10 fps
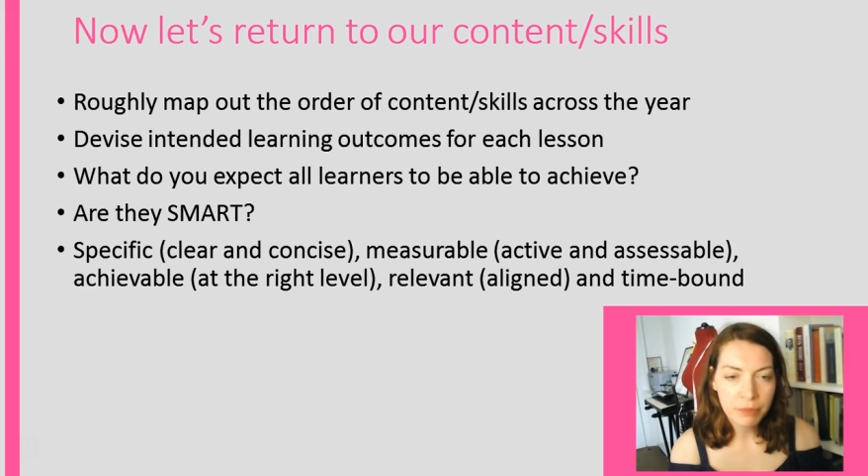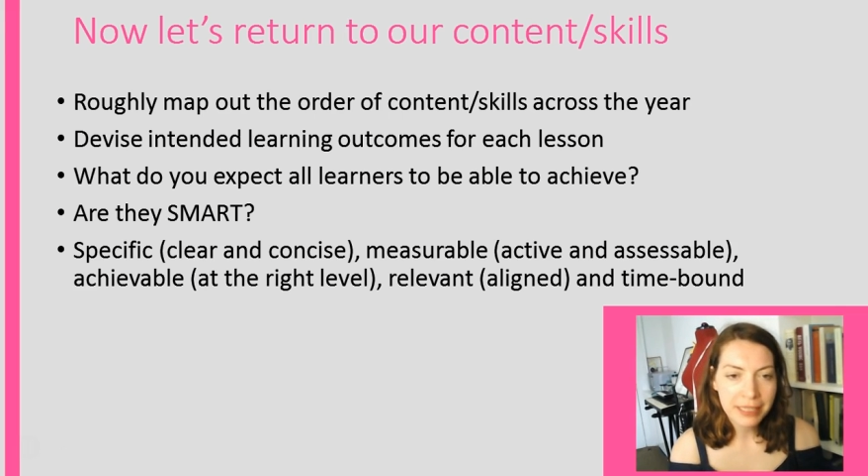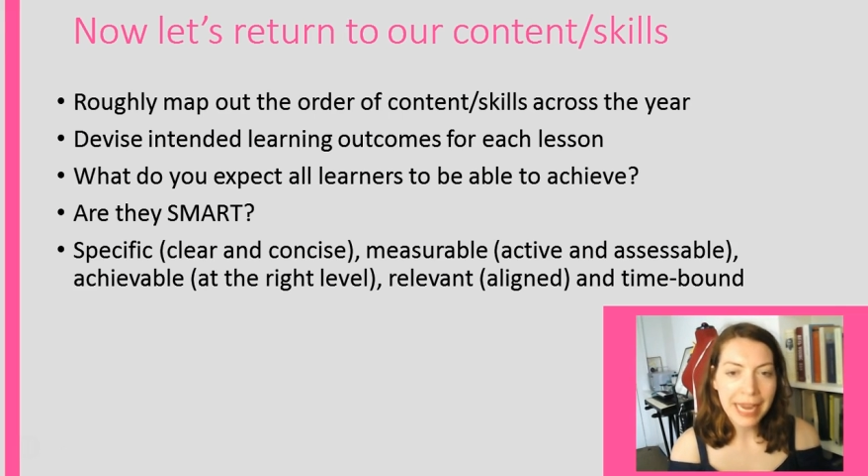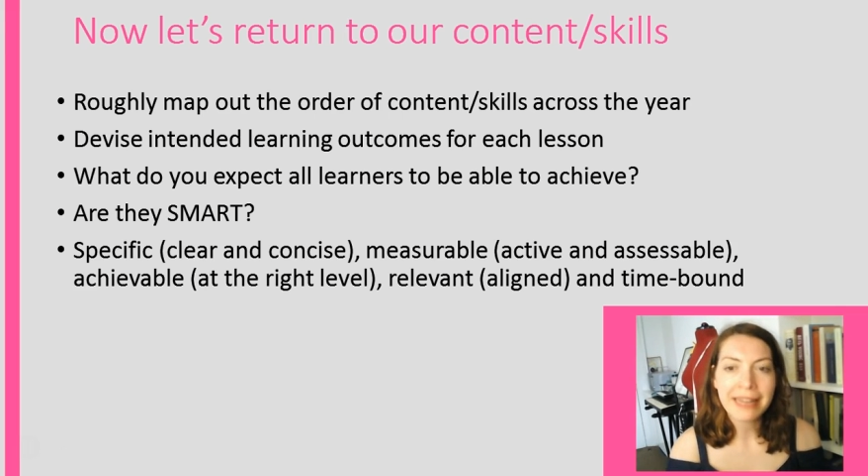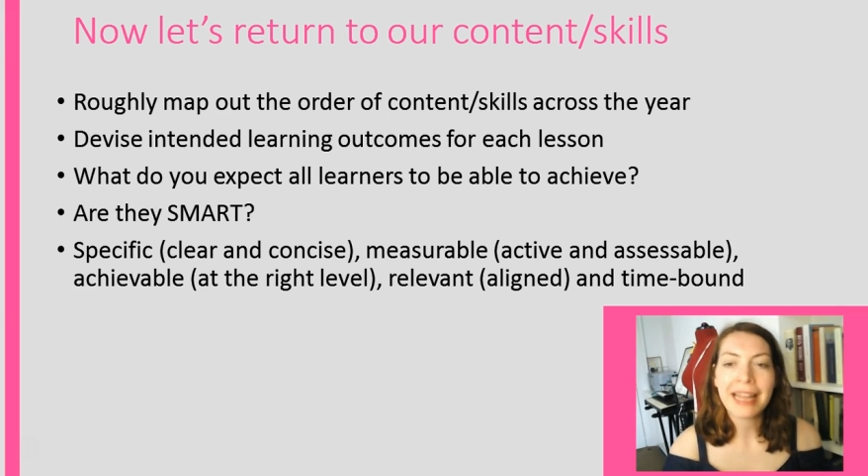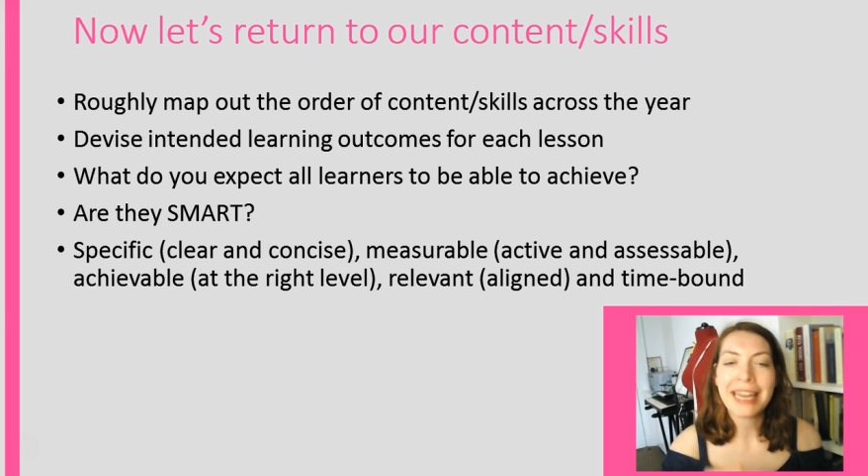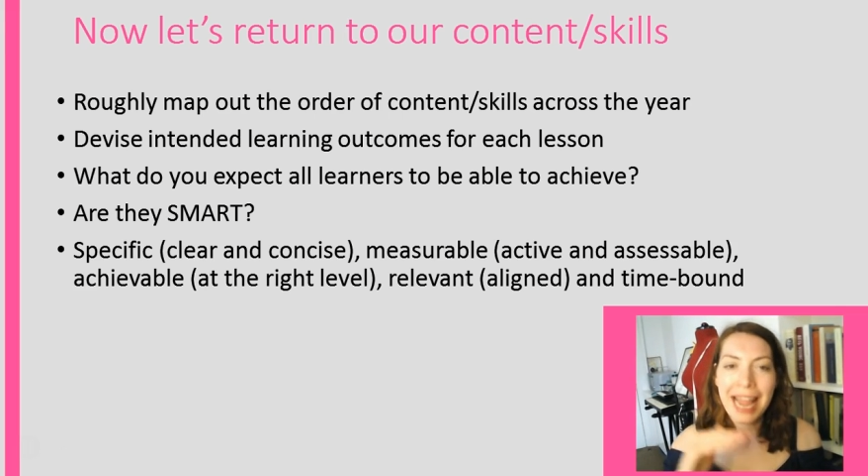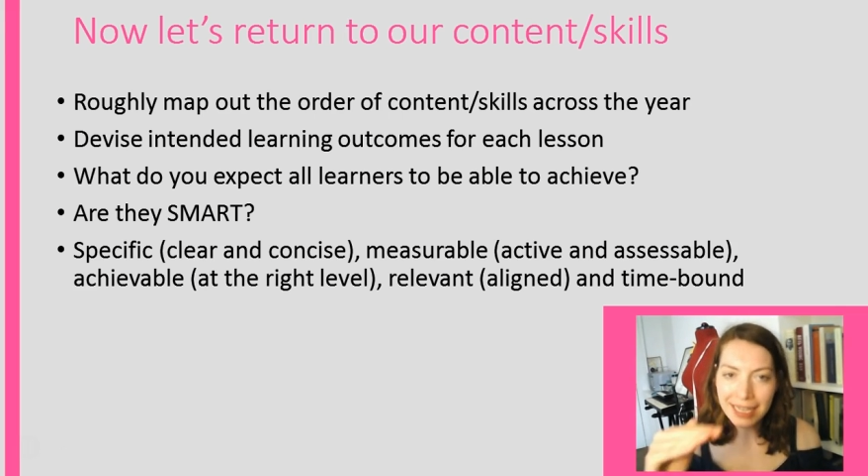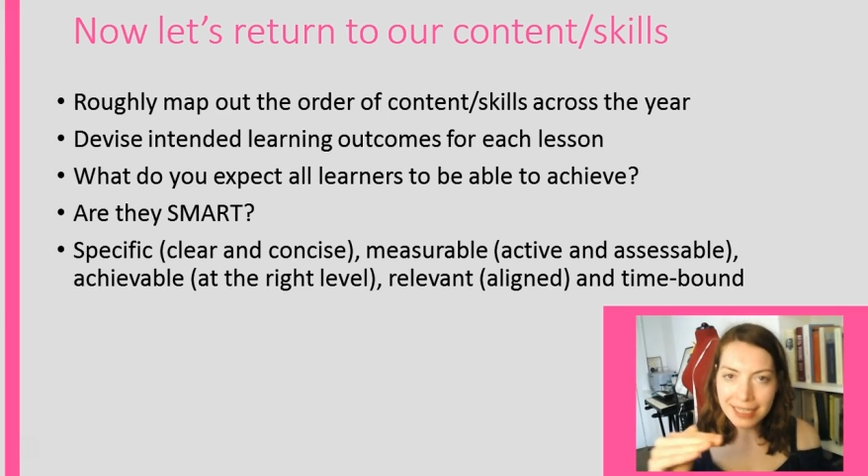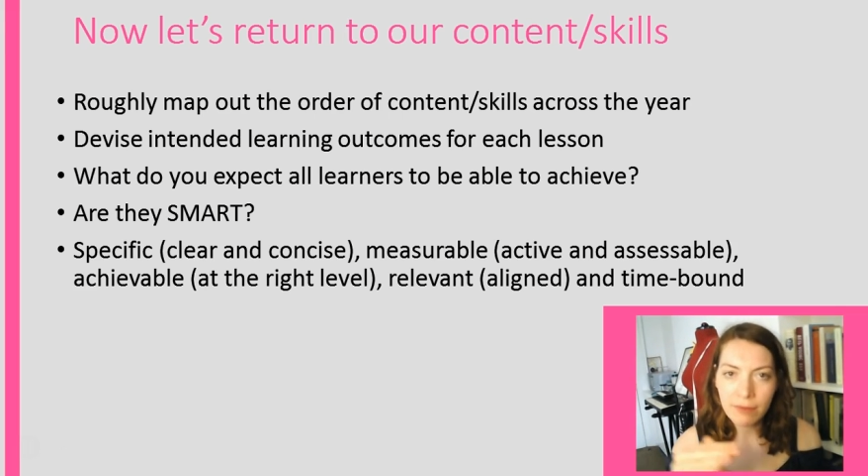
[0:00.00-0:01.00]
gain that
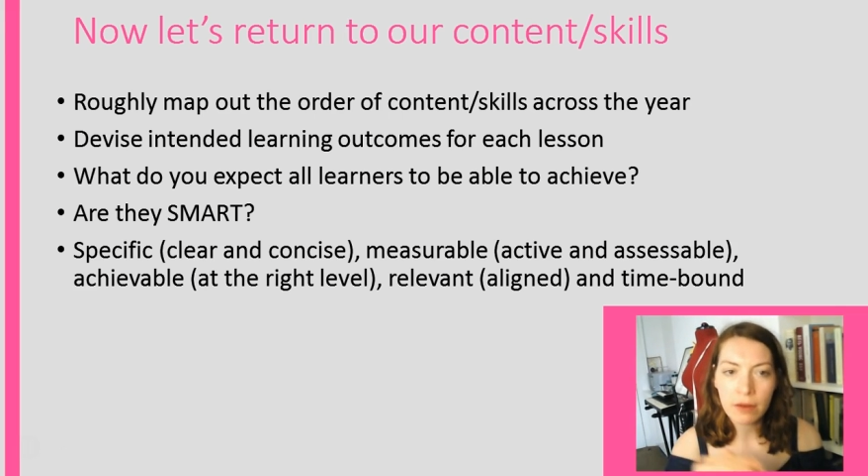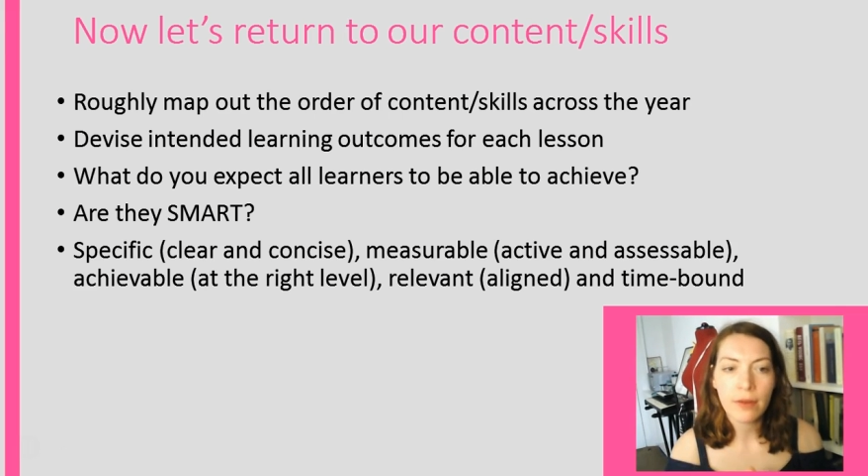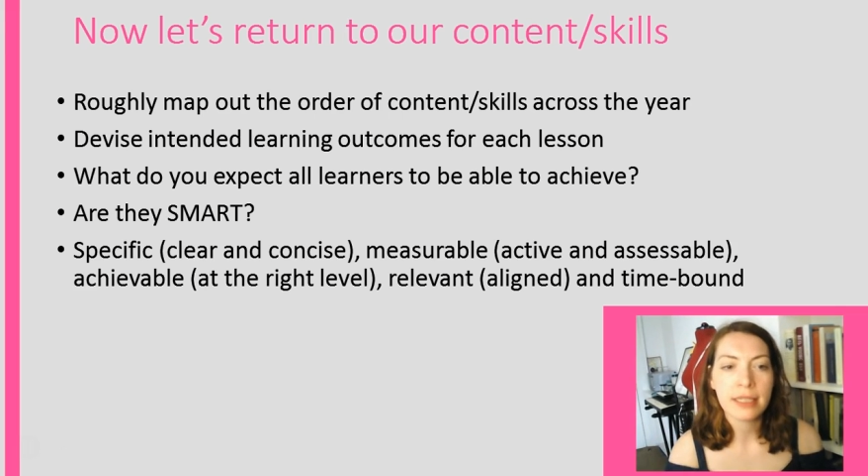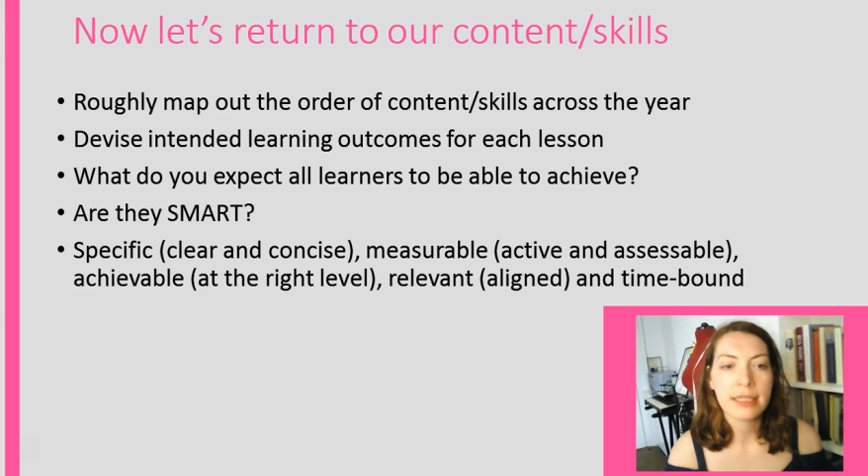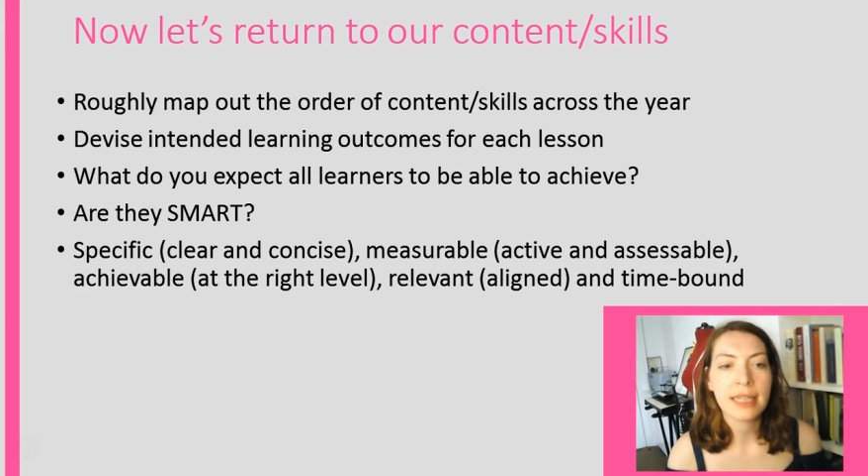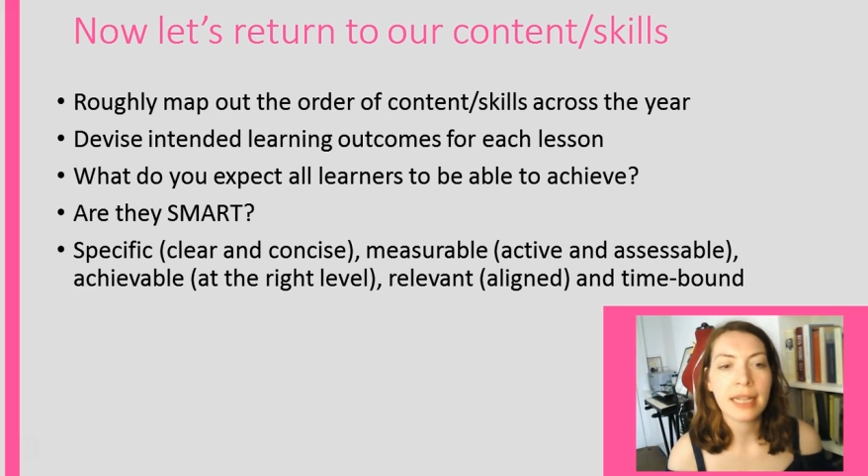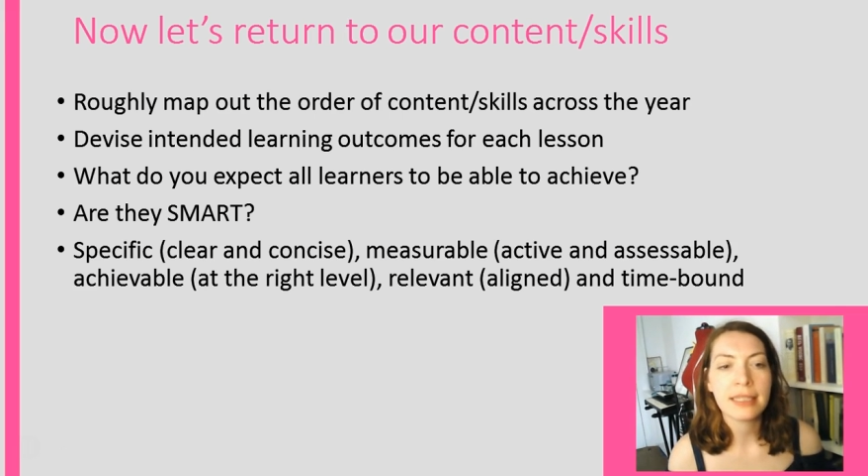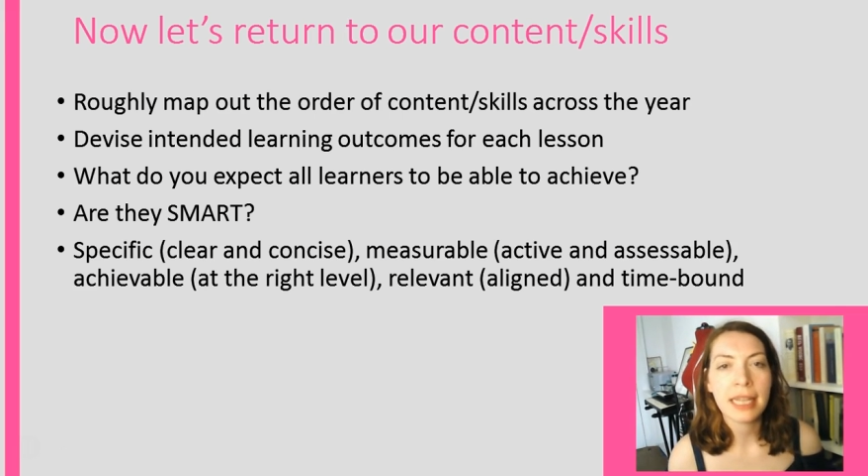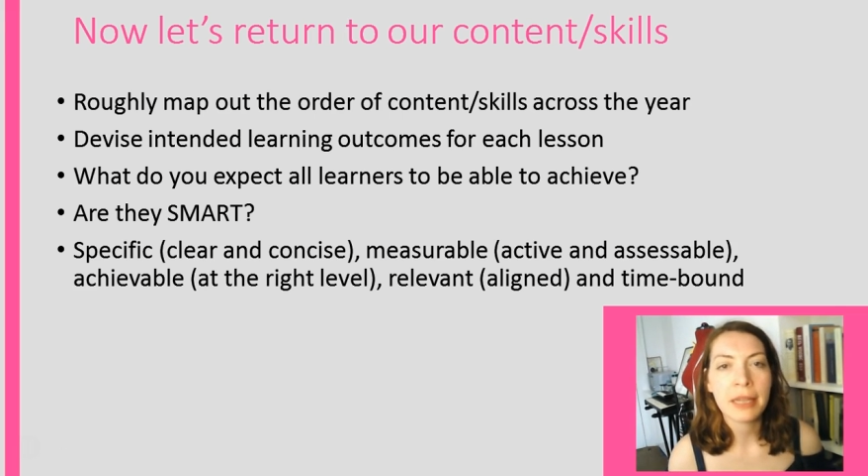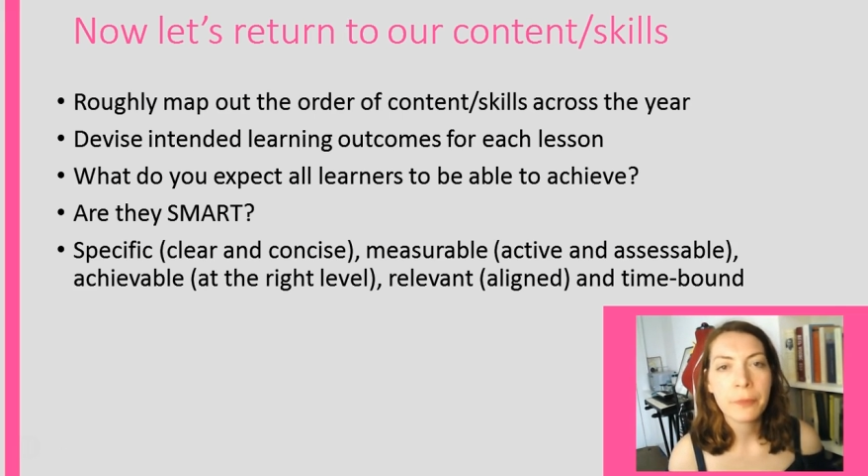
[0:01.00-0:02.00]
next level of
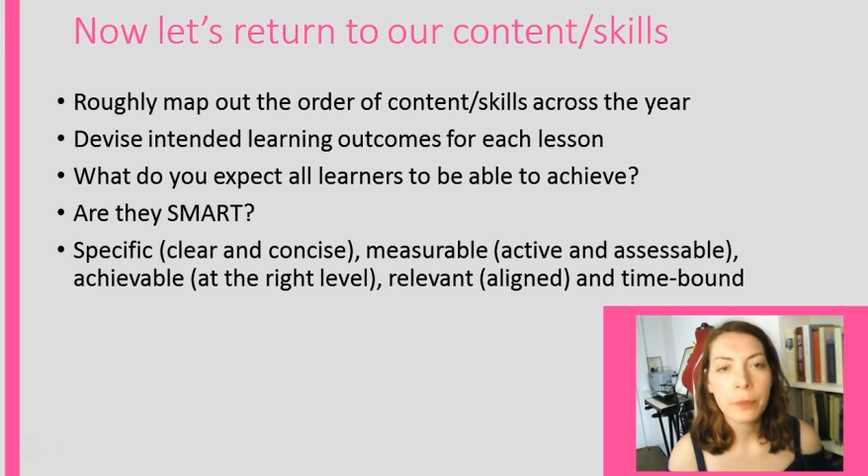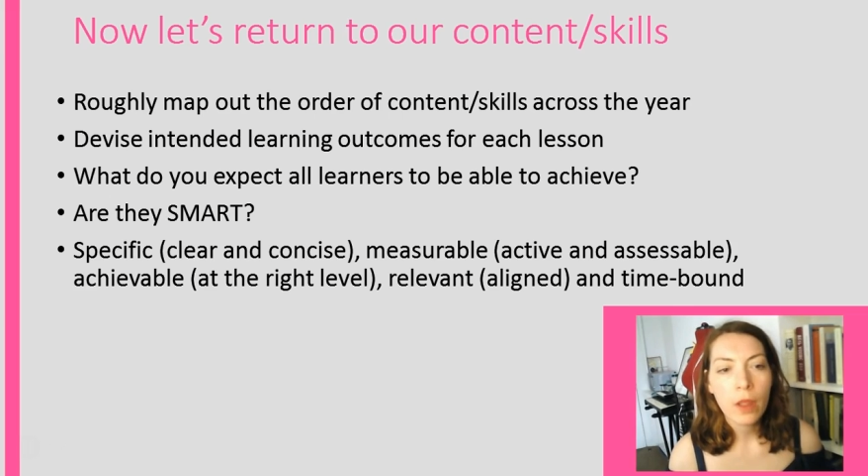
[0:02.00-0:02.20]
understanding?